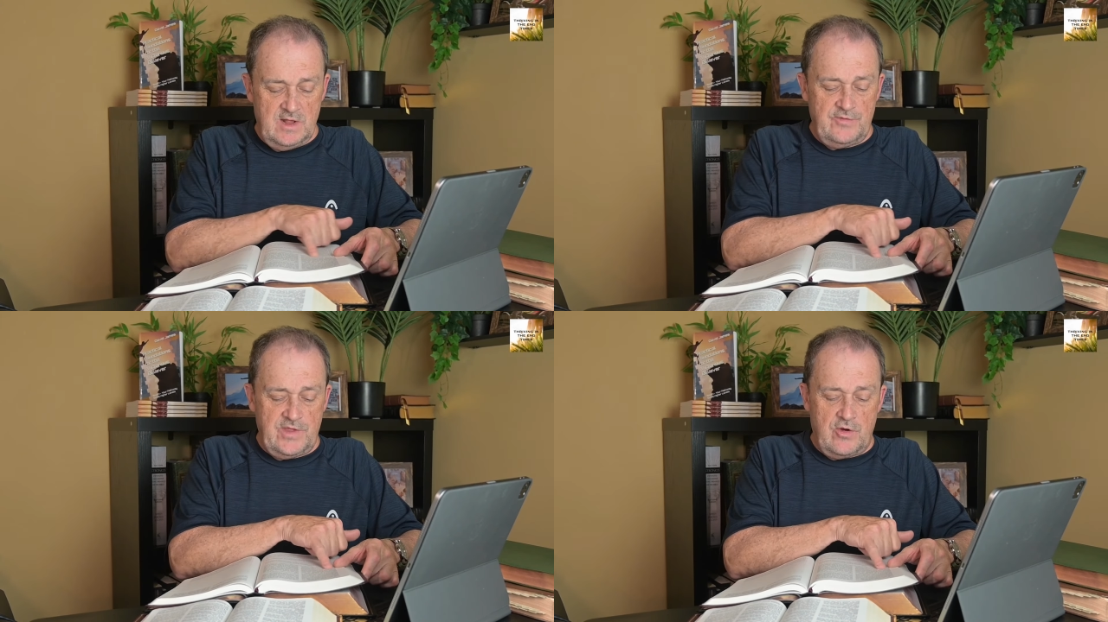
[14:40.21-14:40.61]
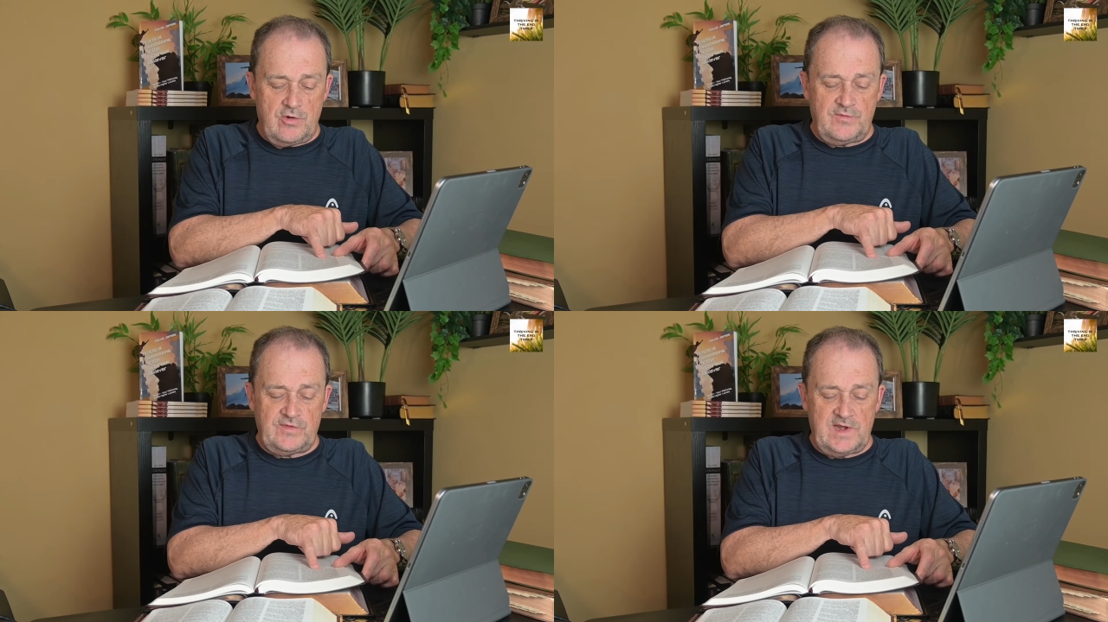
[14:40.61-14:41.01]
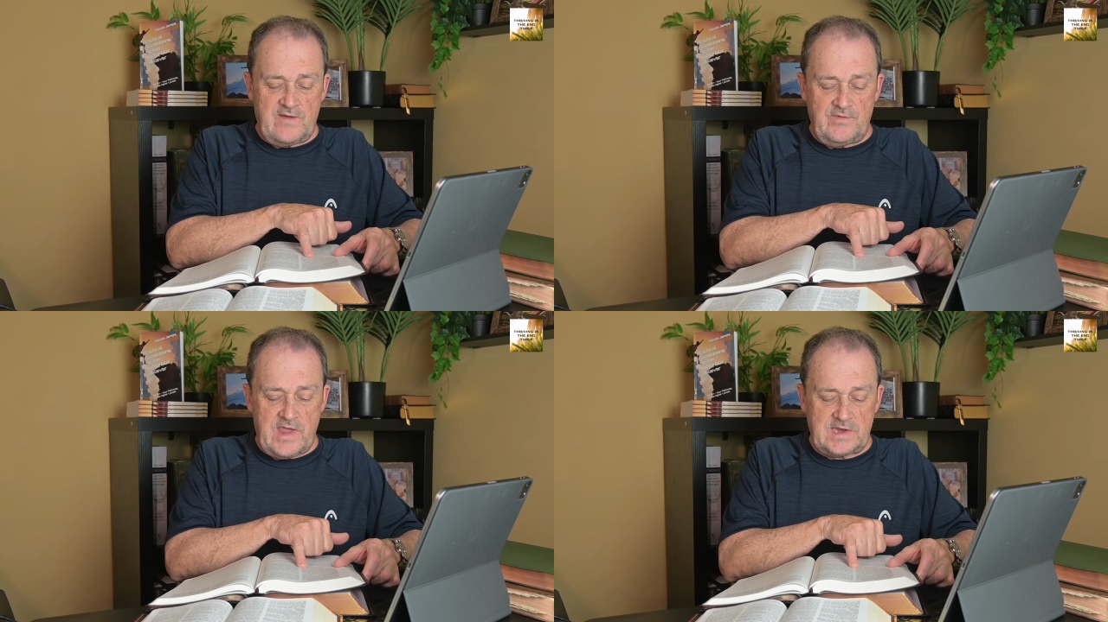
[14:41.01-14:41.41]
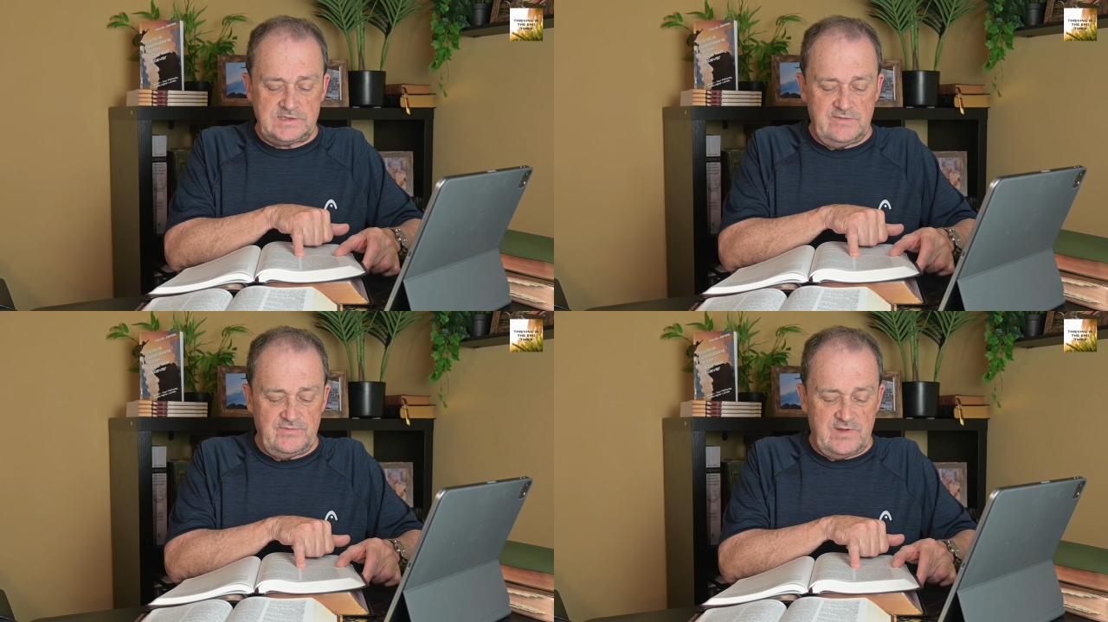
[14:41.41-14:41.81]
The earth and every
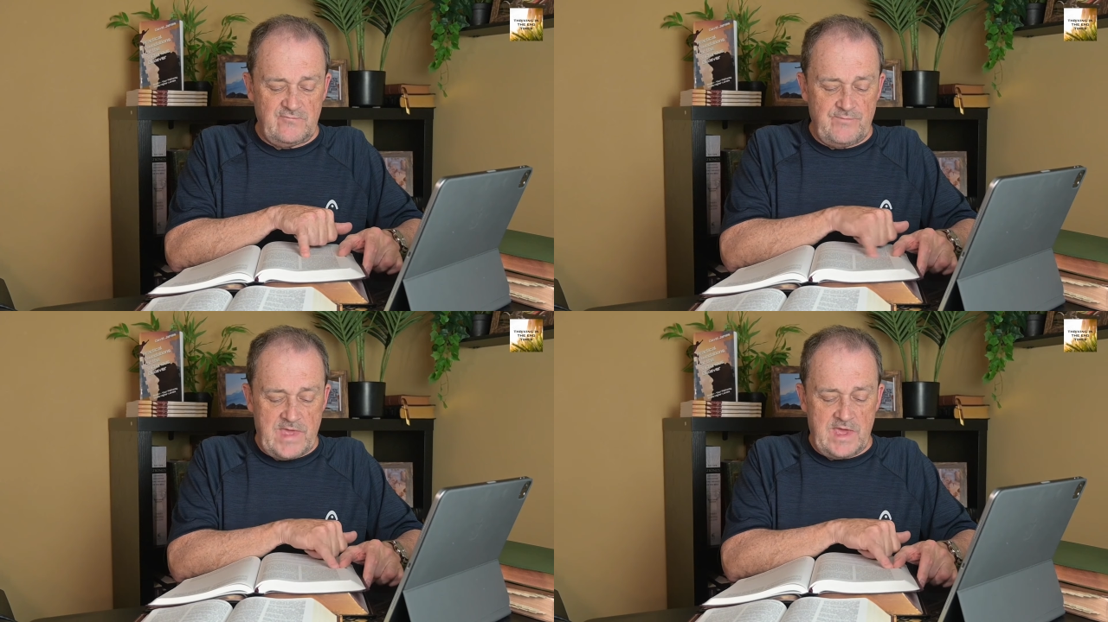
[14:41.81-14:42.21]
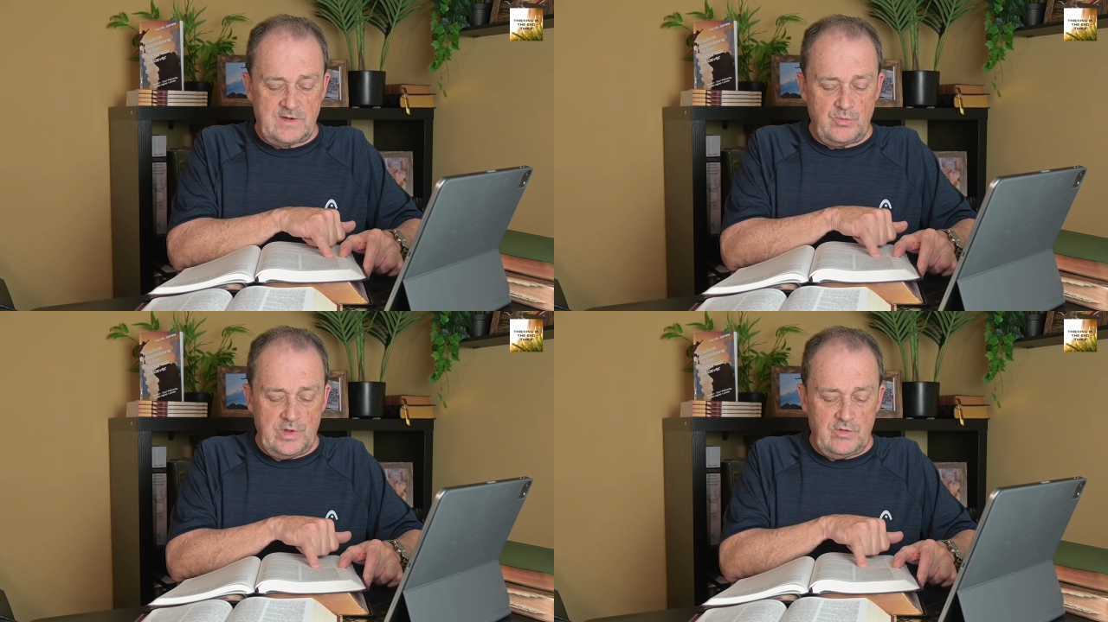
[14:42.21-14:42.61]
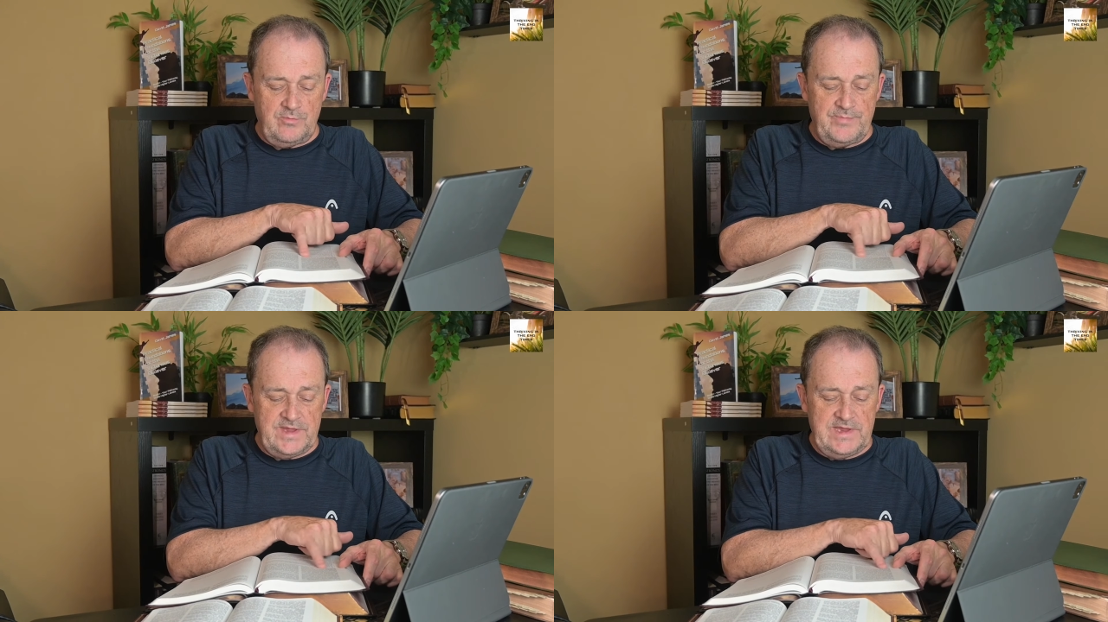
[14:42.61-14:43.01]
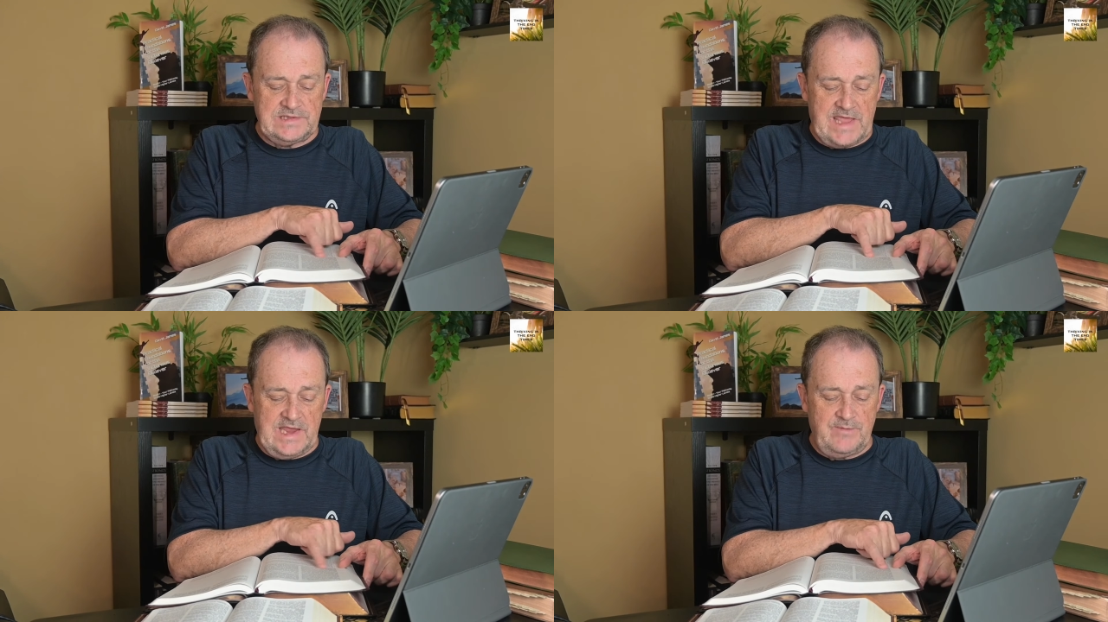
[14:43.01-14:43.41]
activity of man will be
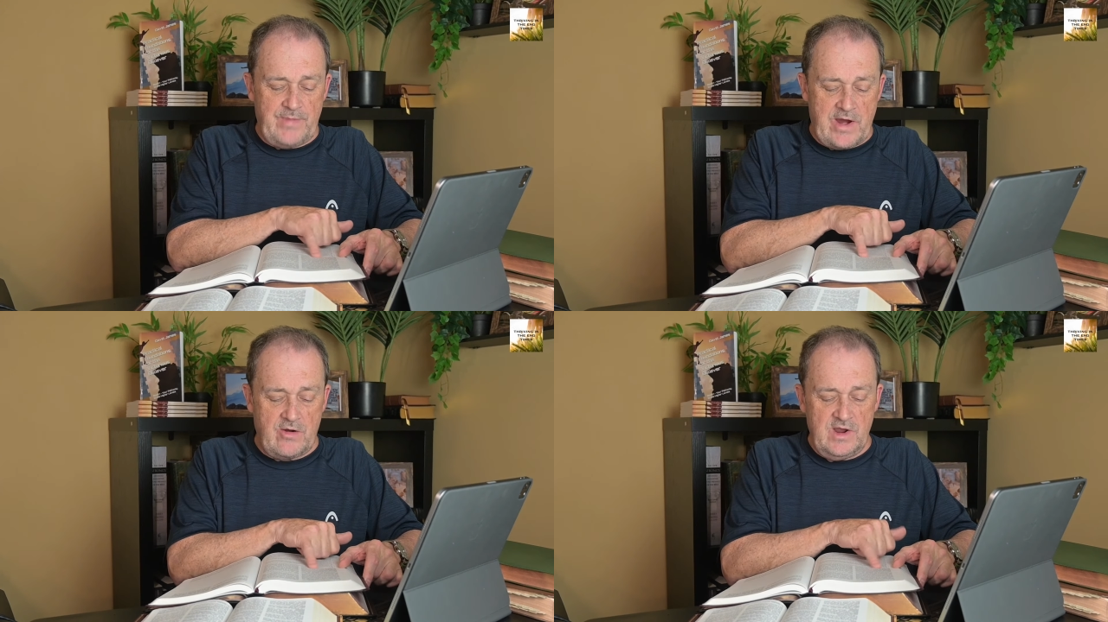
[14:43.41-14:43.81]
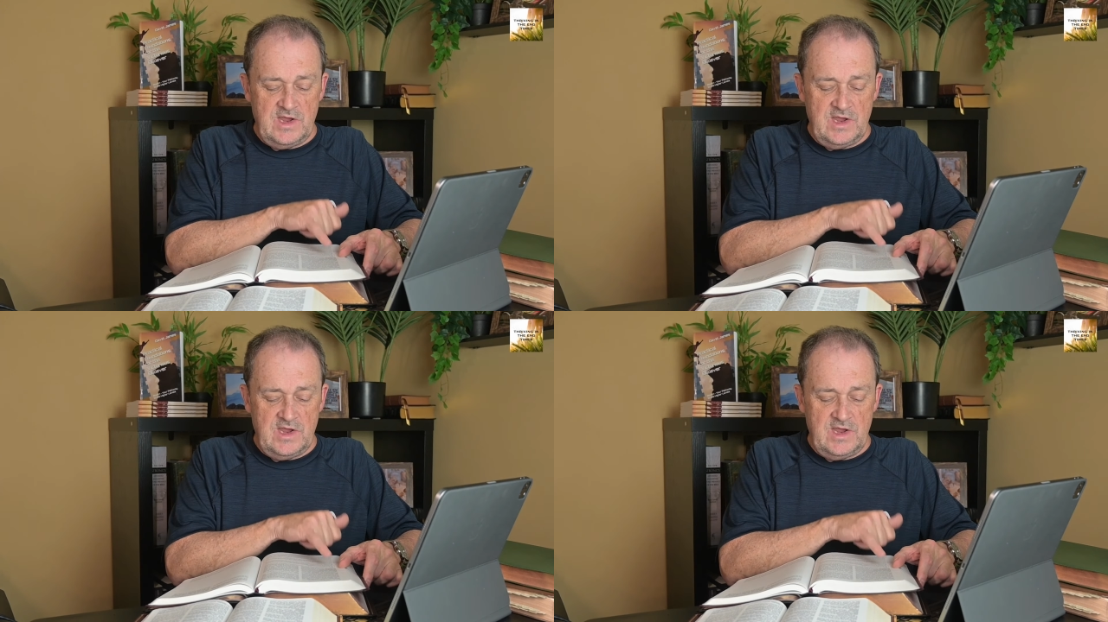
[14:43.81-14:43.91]
laid bare,